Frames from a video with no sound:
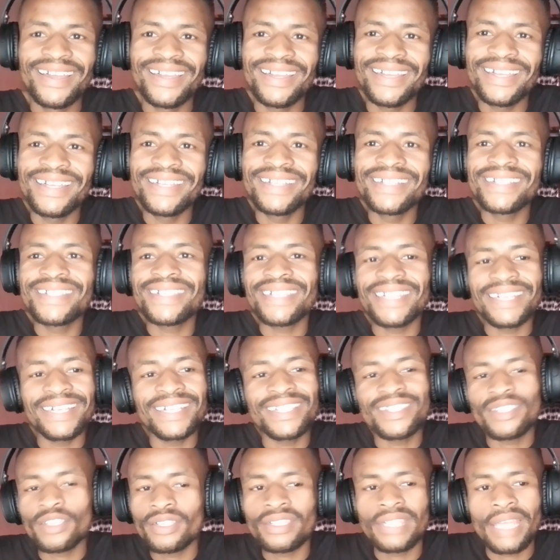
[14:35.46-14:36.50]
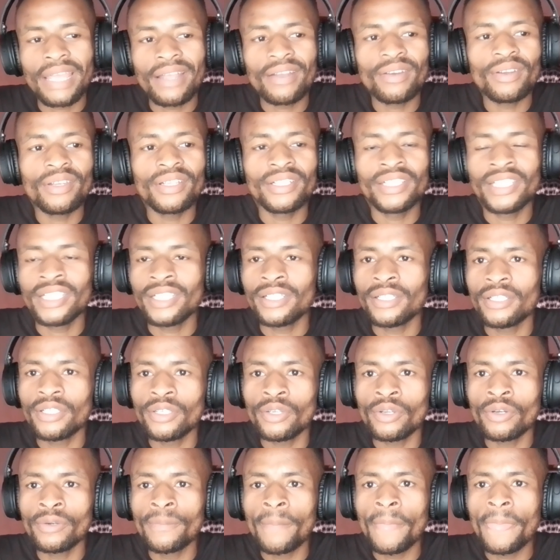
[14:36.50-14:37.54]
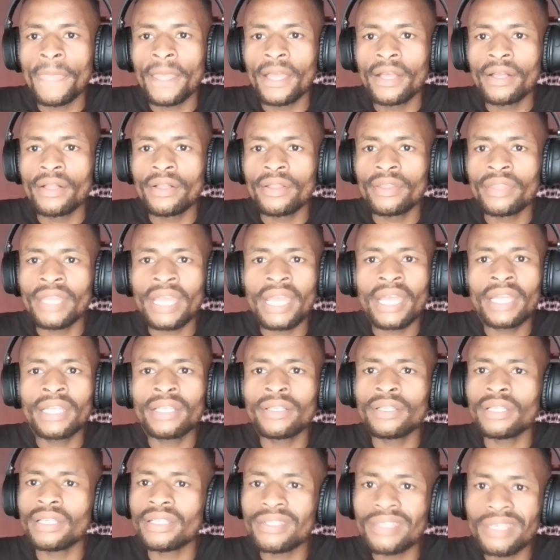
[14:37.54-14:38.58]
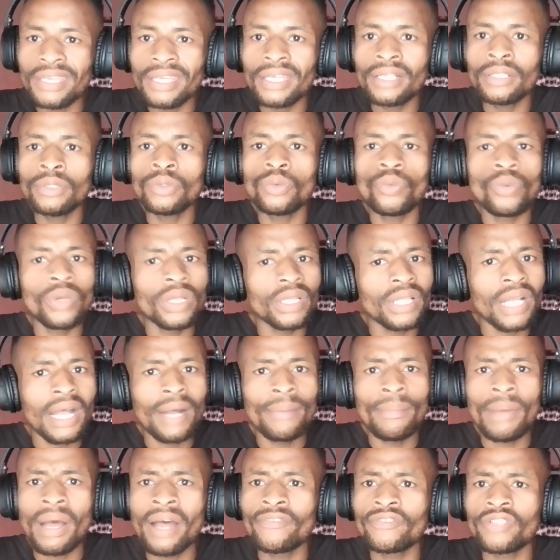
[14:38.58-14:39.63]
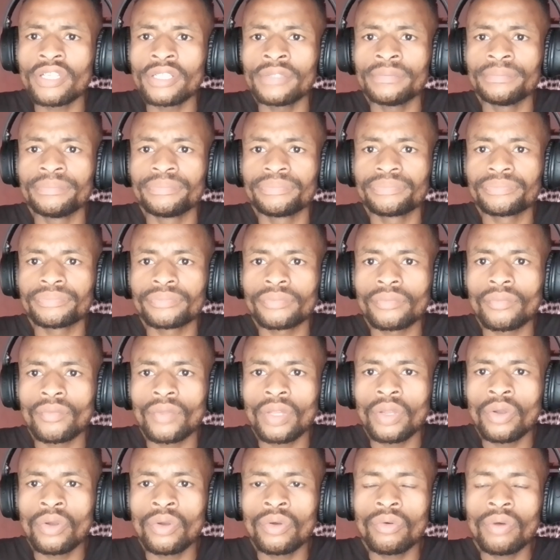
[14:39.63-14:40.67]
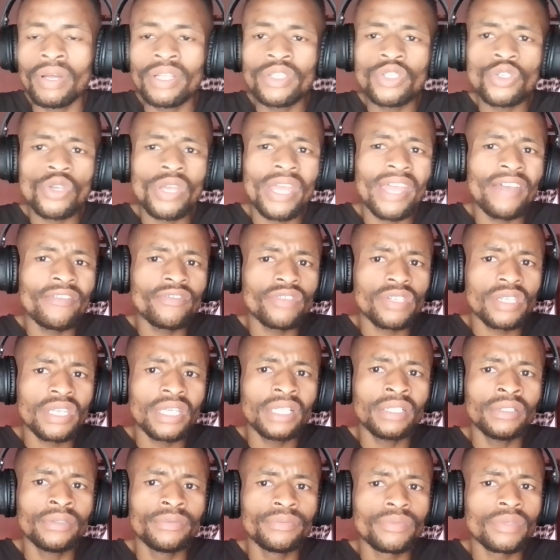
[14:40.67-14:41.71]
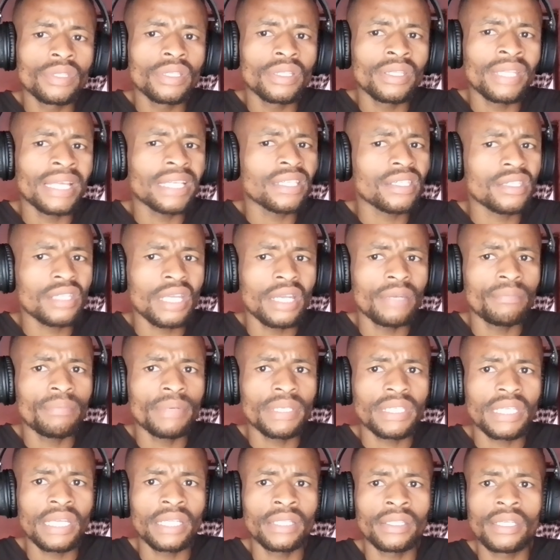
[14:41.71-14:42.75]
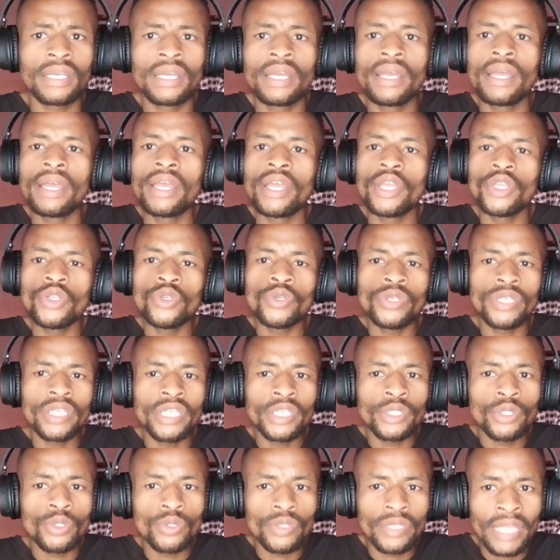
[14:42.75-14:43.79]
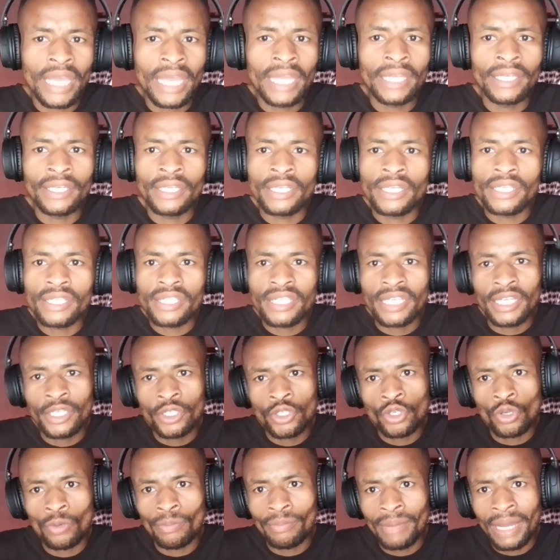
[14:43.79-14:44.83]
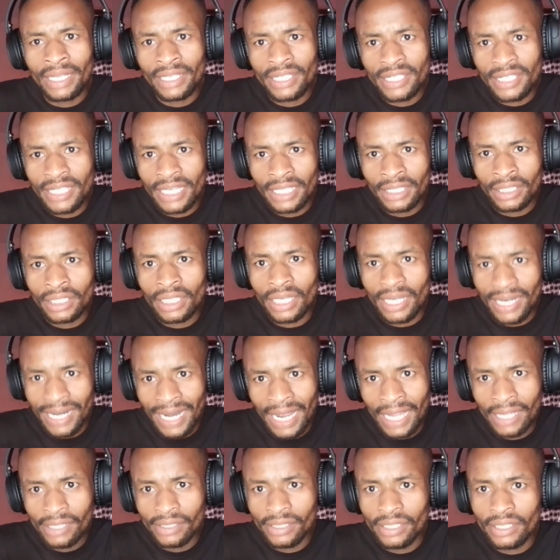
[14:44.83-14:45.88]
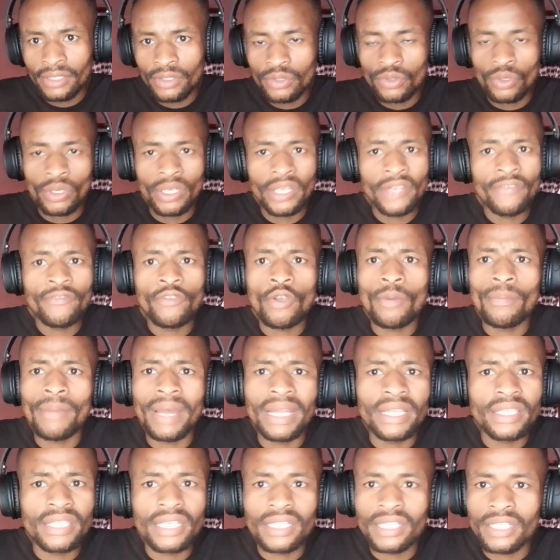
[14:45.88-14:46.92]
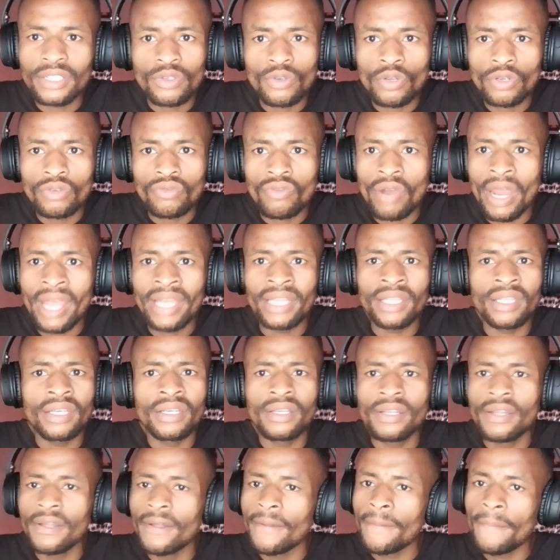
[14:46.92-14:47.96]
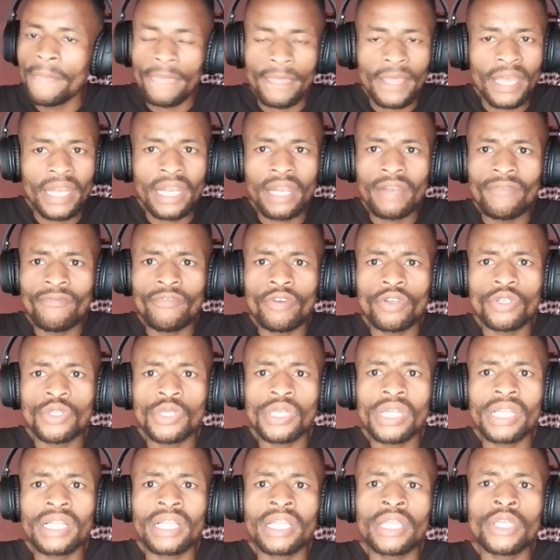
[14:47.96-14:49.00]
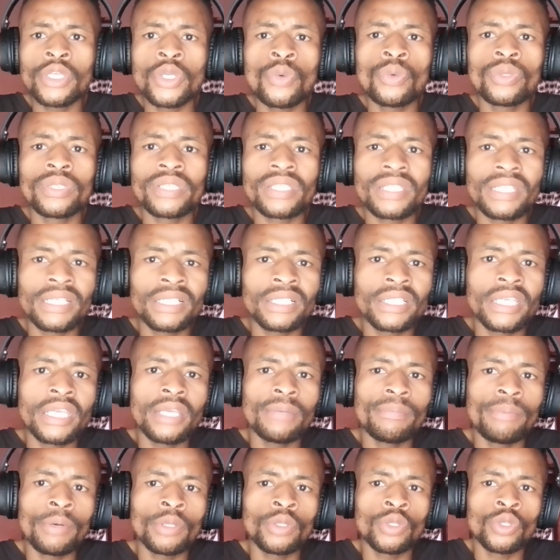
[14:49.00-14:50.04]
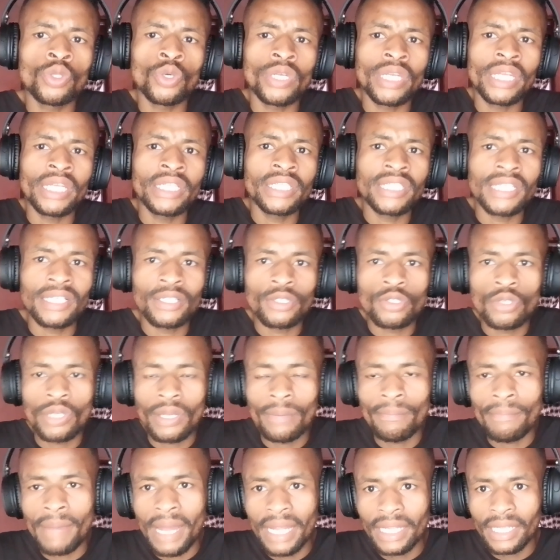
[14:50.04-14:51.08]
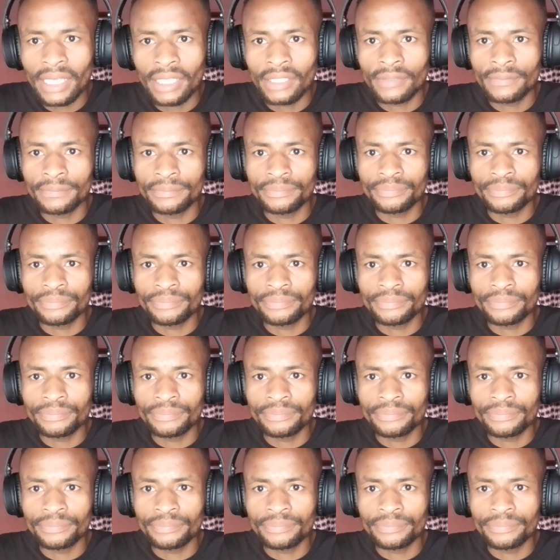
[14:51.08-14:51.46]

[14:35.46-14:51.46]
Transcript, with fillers: is psychology, you know. Then skill will come after. Once you have skill, that's 10%. You need to then set your mindset right. So if your mindset is not right, then unfortunately you will still keep on donating to the market.